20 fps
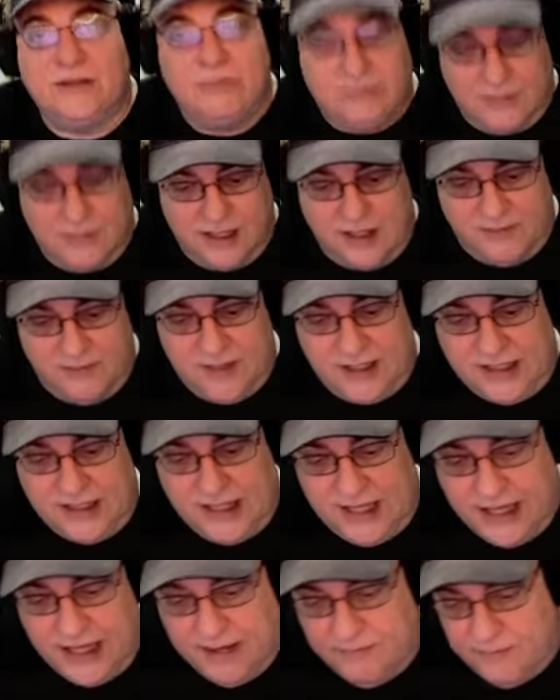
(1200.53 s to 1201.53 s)
I'm the
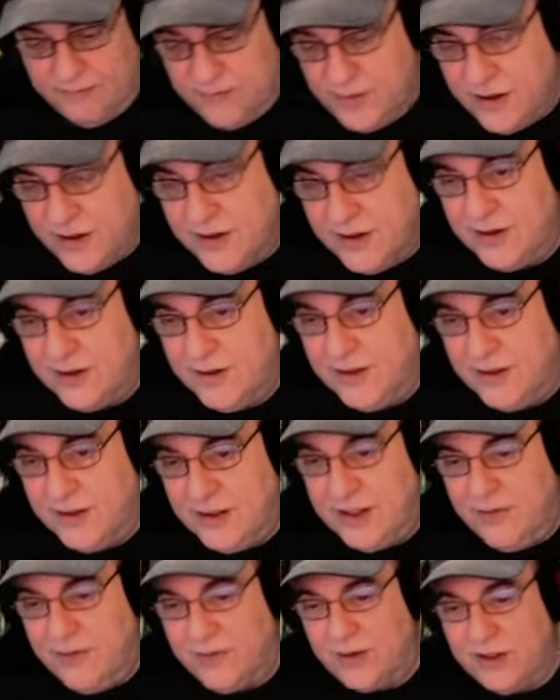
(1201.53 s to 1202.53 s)
DM.
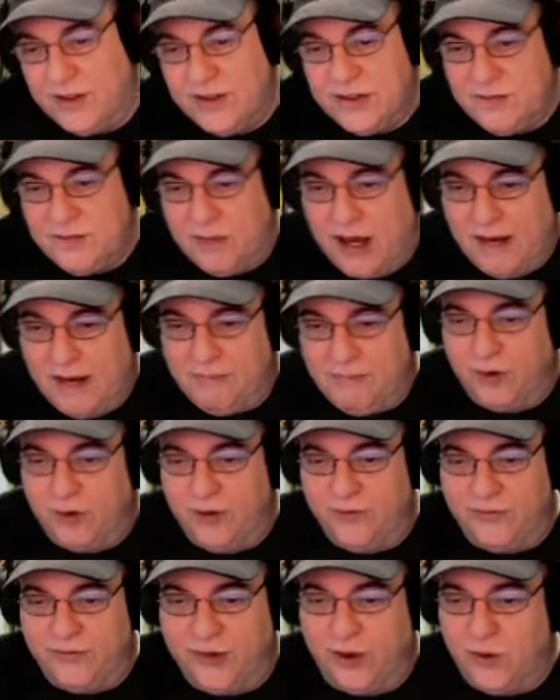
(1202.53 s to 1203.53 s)
Evil is my
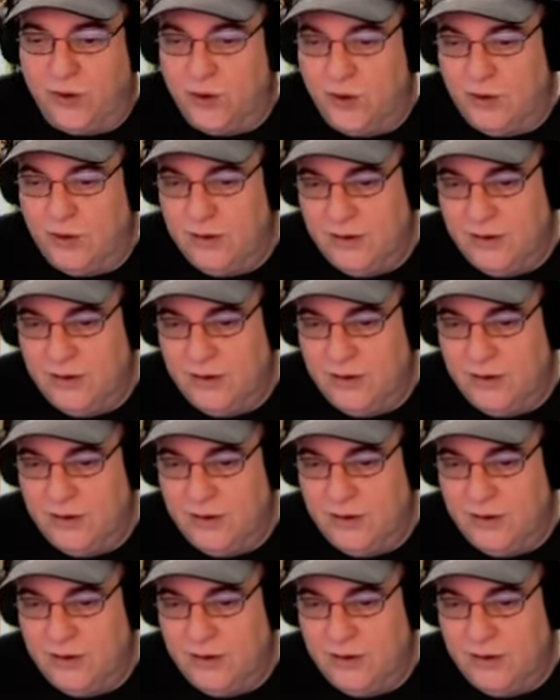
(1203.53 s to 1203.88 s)
purview.